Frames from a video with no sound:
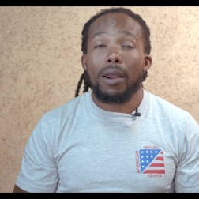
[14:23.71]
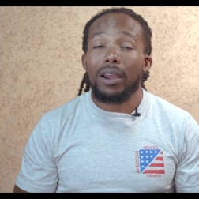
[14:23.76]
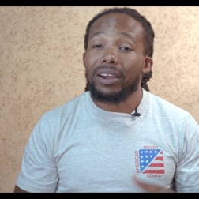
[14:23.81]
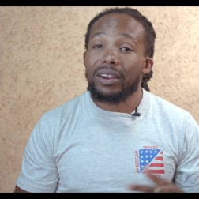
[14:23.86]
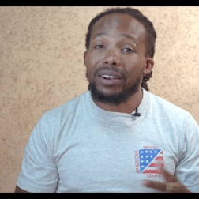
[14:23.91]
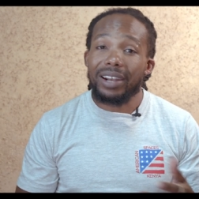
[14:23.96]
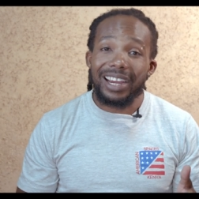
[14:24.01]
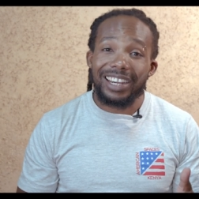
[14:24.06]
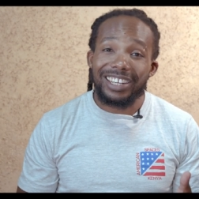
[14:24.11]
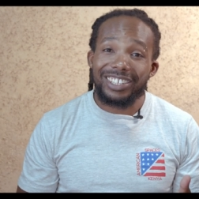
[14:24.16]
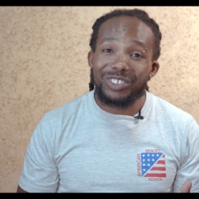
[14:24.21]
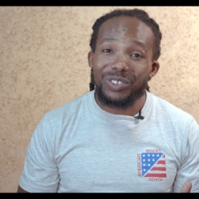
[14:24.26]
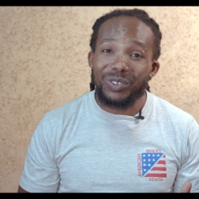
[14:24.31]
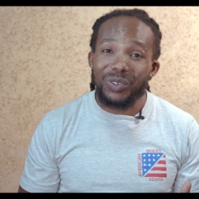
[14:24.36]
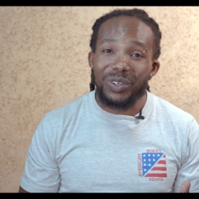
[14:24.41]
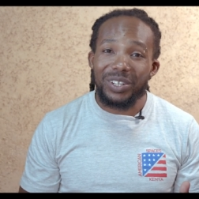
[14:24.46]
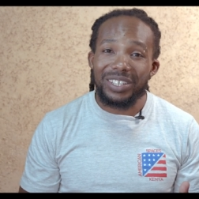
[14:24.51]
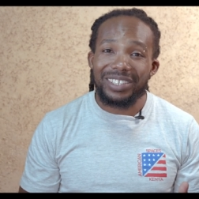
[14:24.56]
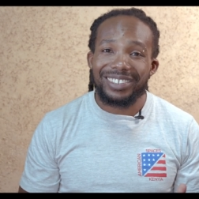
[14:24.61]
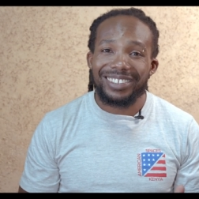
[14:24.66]
crack
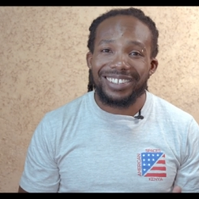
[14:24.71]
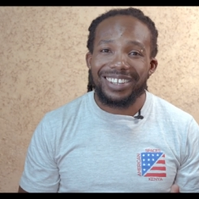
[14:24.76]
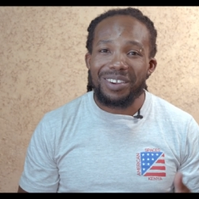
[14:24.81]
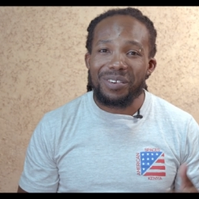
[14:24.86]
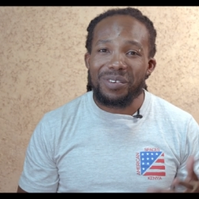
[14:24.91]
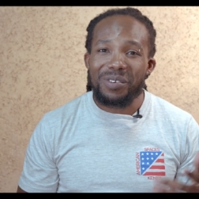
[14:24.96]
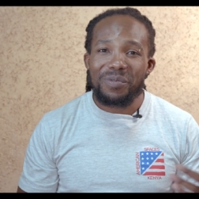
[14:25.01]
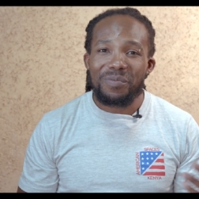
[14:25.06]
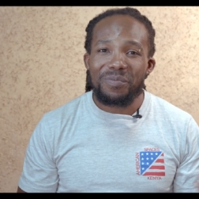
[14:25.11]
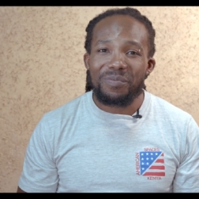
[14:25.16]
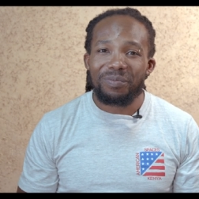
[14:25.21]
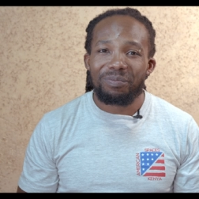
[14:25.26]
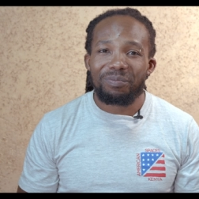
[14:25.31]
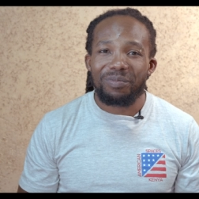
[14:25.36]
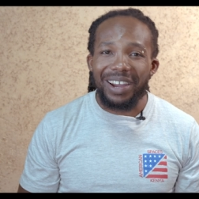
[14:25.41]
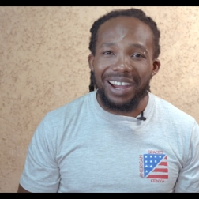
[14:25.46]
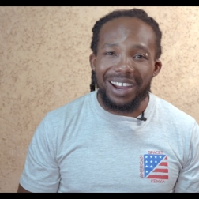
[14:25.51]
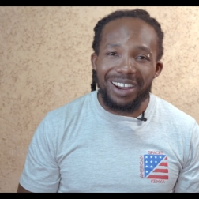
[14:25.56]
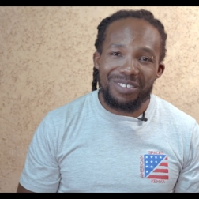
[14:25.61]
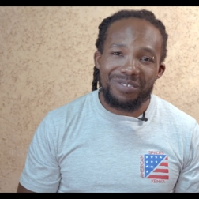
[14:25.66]
jokes,
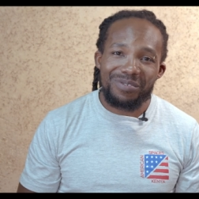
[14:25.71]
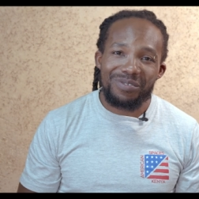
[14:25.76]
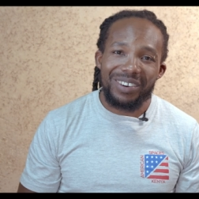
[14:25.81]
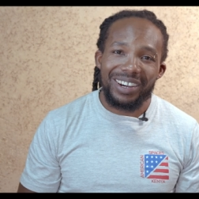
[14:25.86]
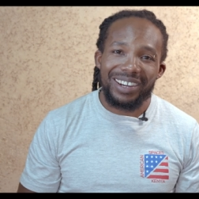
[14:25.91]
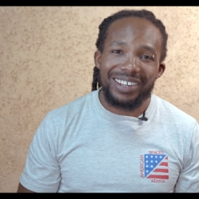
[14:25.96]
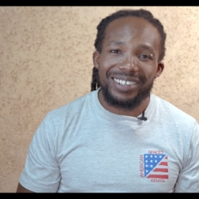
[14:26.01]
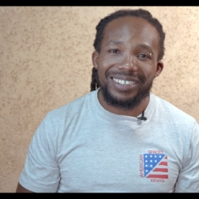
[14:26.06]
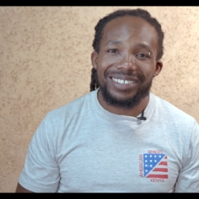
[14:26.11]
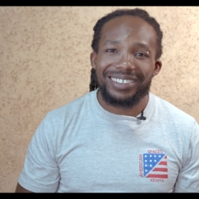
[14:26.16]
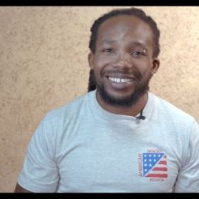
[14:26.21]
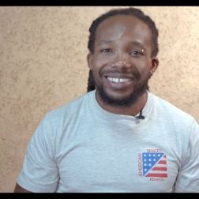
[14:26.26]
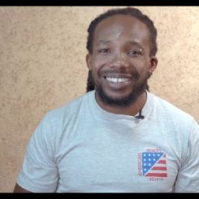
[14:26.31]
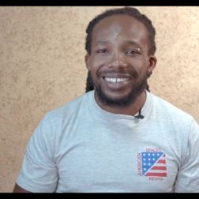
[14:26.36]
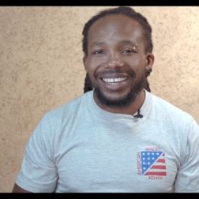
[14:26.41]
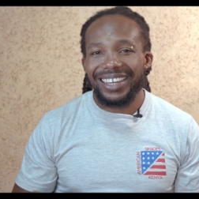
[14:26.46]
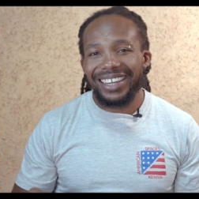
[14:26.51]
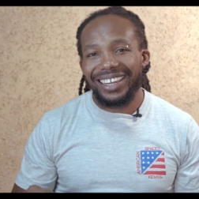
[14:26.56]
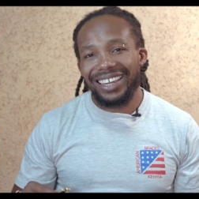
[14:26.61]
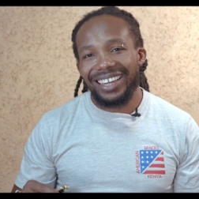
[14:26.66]
have fun,
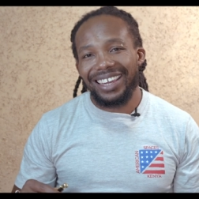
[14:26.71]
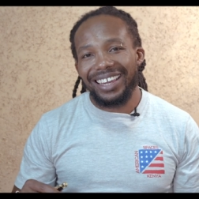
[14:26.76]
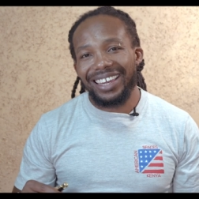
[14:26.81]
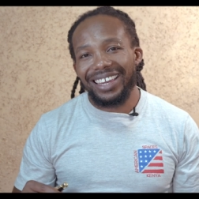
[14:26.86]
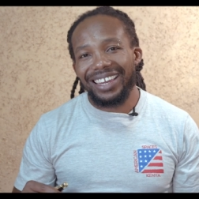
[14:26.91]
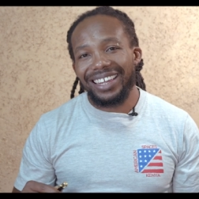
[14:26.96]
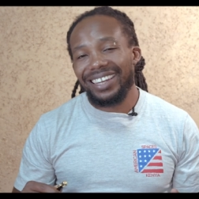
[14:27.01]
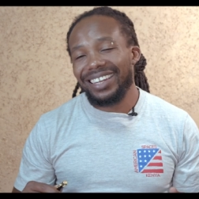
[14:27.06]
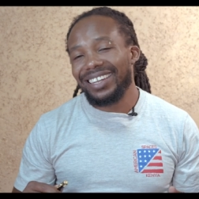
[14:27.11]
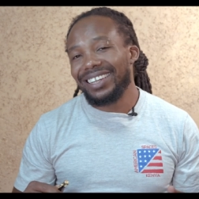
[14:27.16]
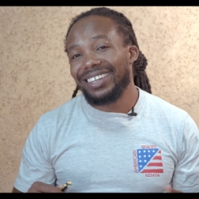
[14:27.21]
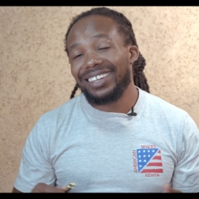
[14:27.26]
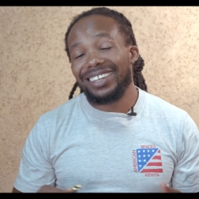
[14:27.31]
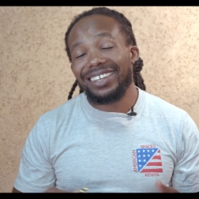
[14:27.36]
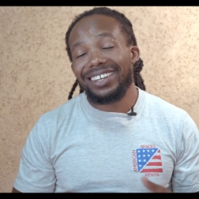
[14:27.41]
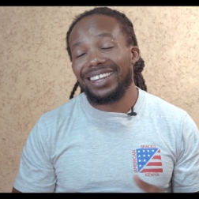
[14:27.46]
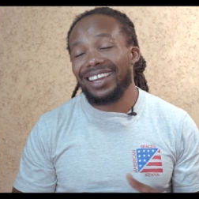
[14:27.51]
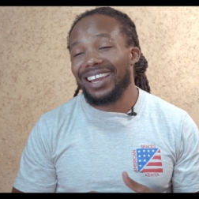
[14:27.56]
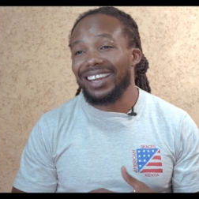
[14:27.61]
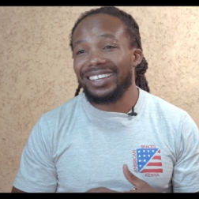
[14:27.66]
and
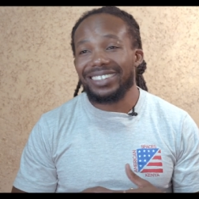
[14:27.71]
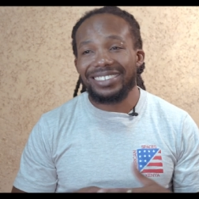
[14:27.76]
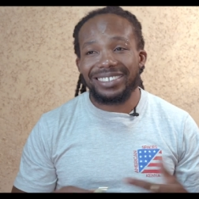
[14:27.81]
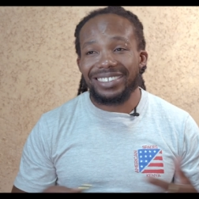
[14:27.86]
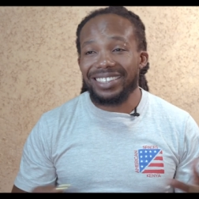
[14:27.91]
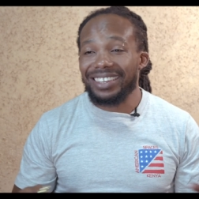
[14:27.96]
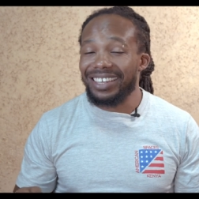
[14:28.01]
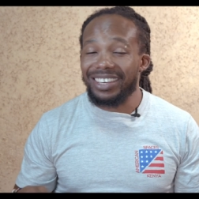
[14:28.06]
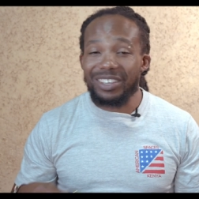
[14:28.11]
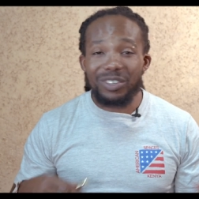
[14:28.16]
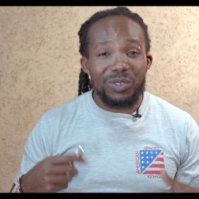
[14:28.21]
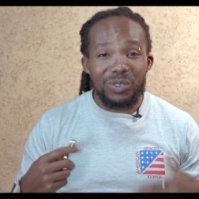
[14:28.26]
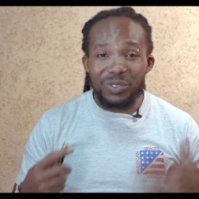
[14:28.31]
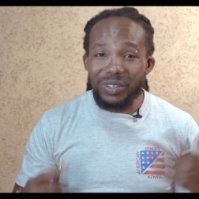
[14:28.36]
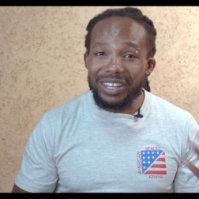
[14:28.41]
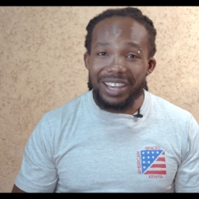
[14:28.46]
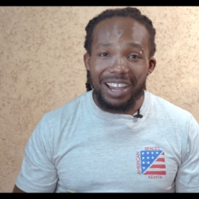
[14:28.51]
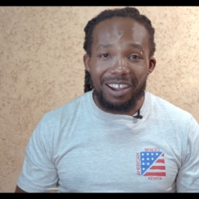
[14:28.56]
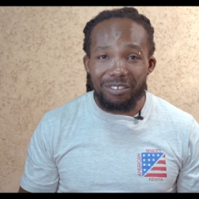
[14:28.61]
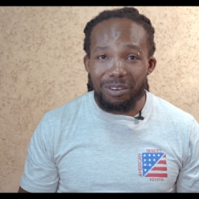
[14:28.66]
they
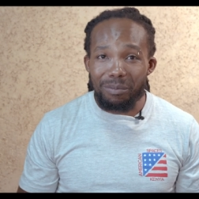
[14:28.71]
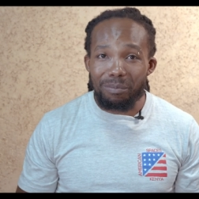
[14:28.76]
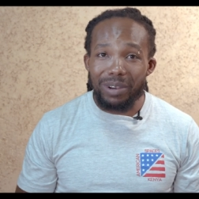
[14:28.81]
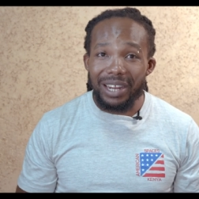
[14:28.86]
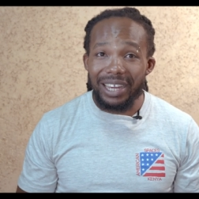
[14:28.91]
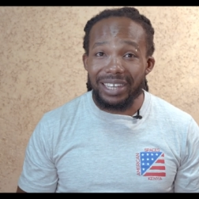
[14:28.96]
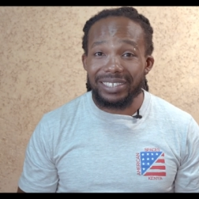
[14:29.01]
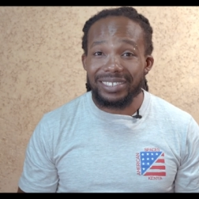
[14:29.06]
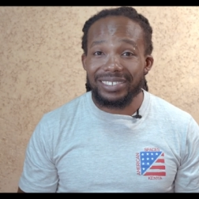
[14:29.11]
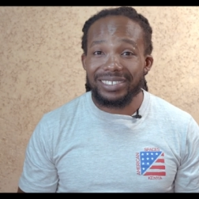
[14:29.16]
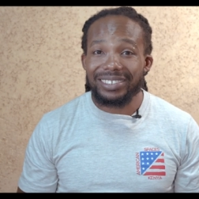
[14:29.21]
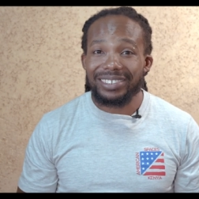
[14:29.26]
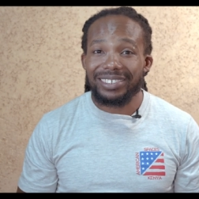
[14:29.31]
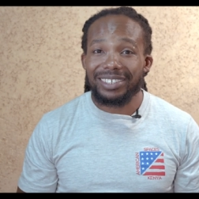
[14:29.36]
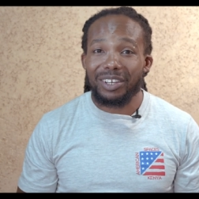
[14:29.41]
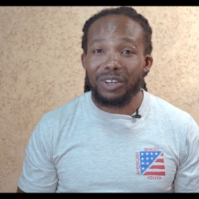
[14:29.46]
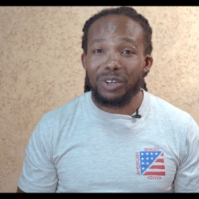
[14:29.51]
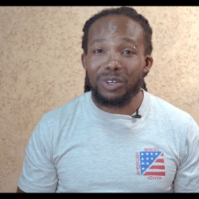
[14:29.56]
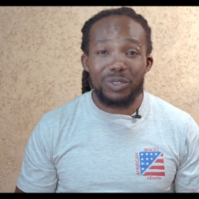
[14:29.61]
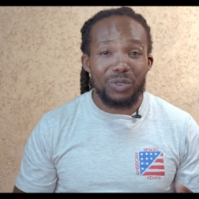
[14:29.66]
usually have a blast.
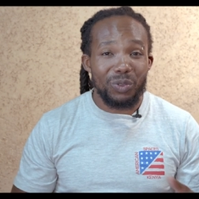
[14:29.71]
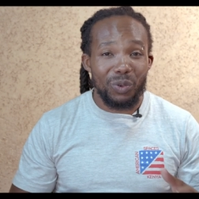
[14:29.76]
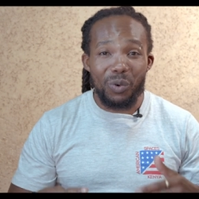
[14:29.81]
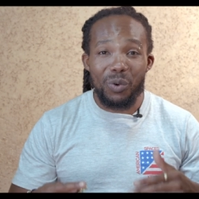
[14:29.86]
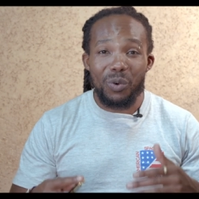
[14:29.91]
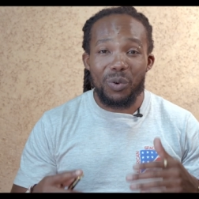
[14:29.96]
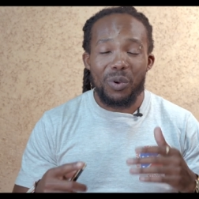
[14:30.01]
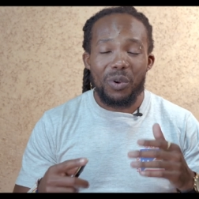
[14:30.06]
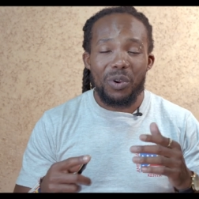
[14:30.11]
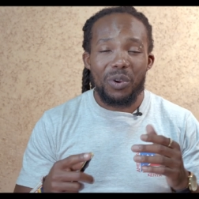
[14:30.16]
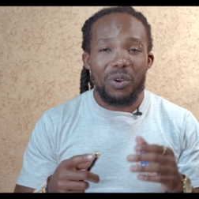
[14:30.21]
So